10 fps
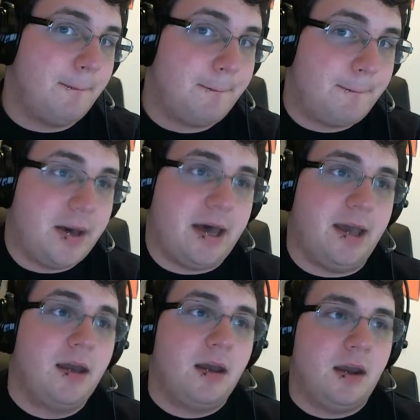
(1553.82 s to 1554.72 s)

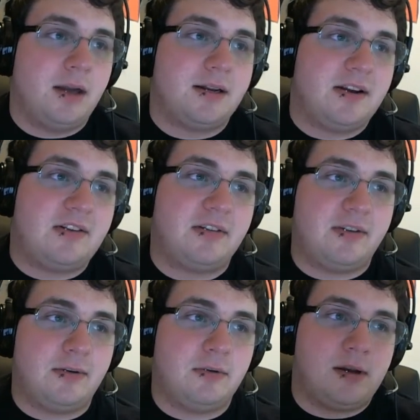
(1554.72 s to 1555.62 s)
But in addition
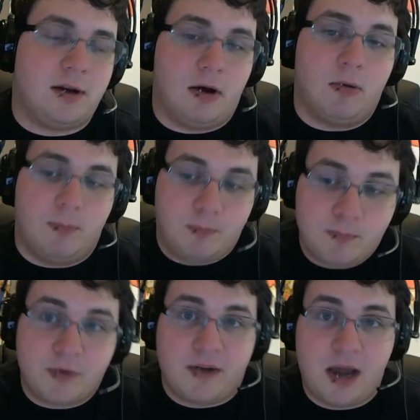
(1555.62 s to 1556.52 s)
to,
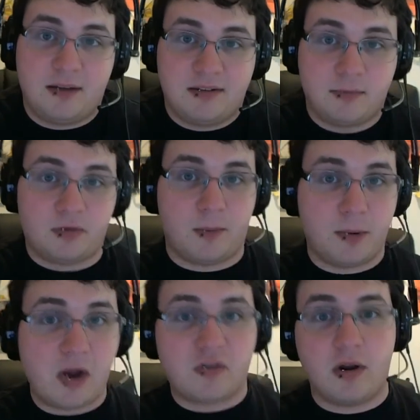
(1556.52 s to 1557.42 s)
providing some sort of
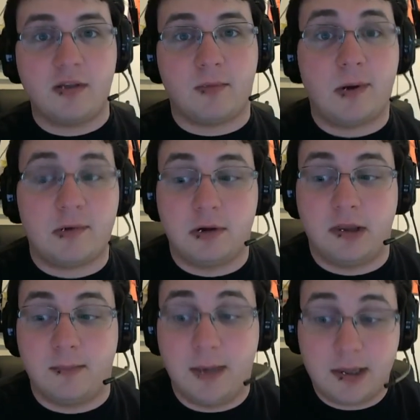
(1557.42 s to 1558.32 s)
pressure onto Original in the
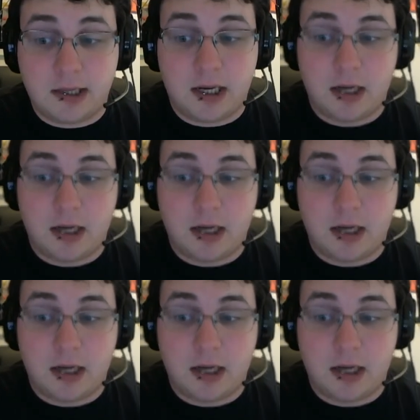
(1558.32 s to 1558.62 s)
mid lane,